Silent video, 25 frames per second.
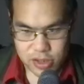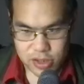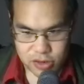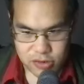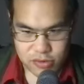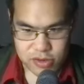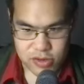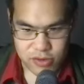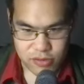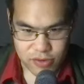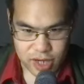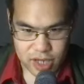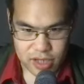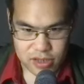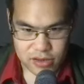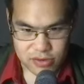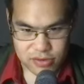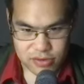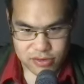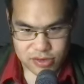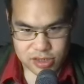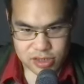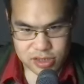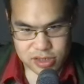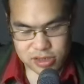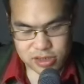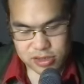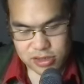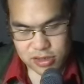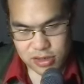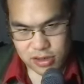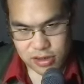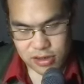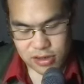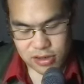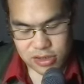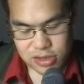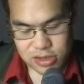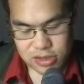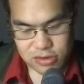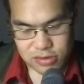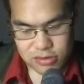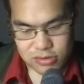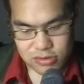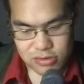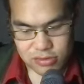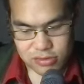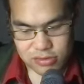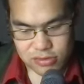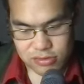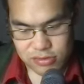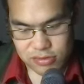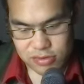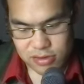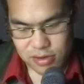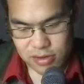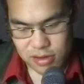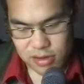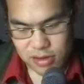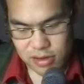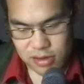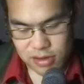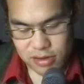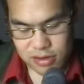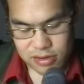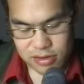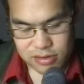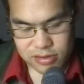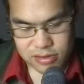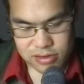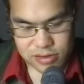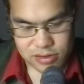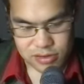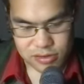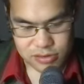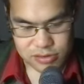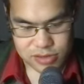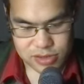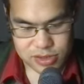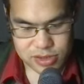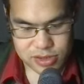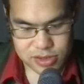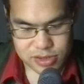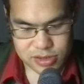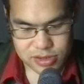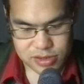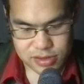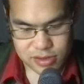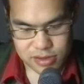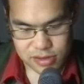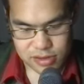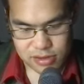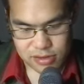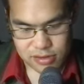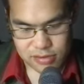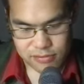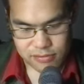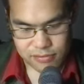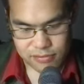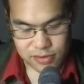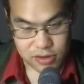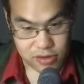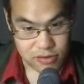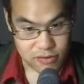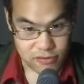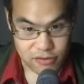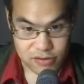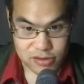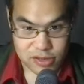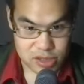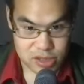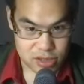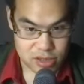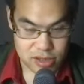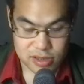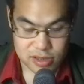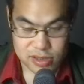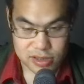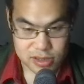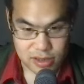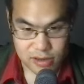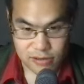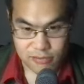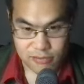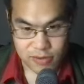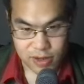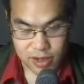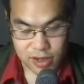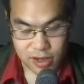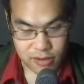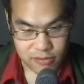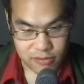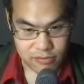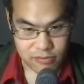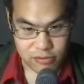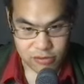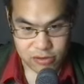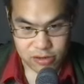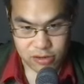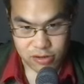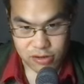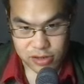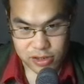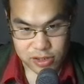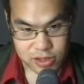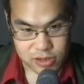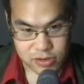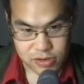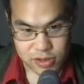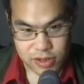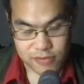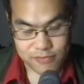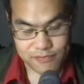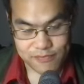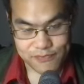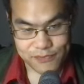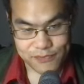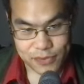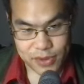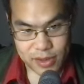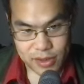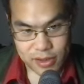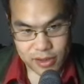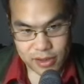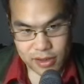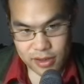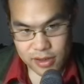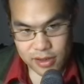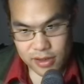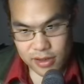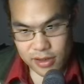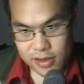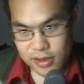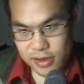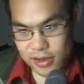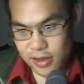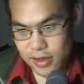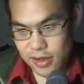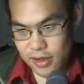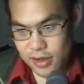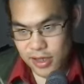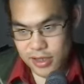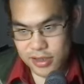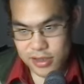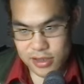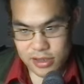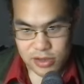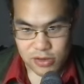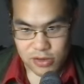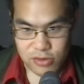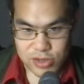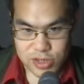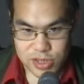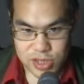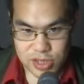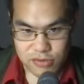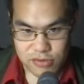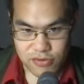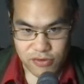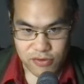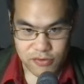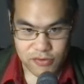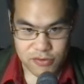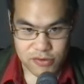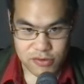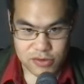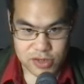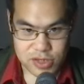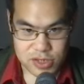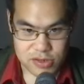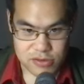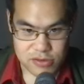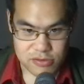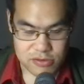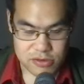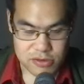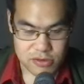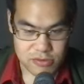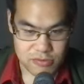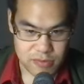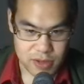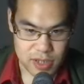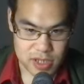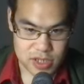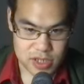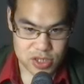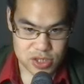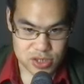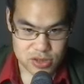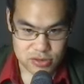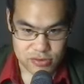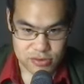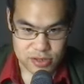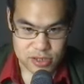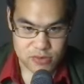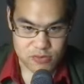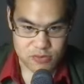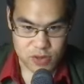new directors to those universities that become more loyal to him. And then those that refuse to budge to his